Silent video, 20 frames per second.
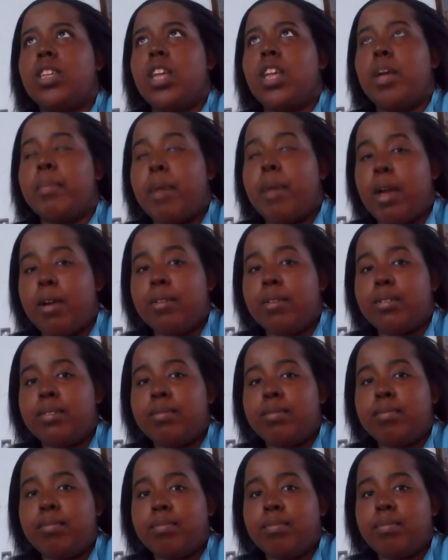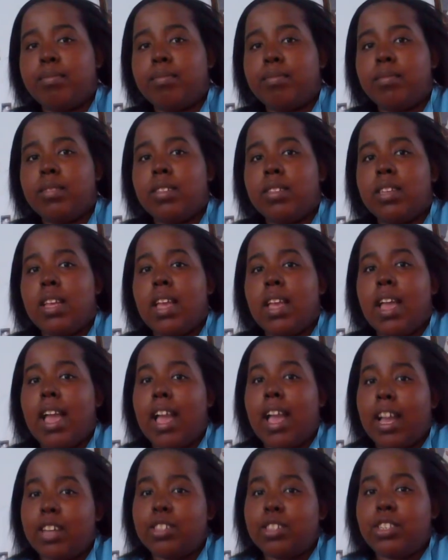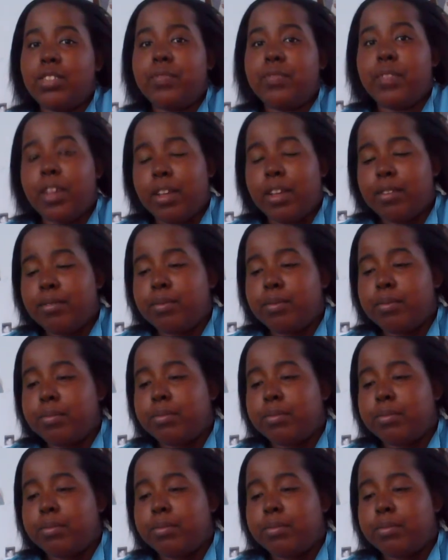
about how she felt,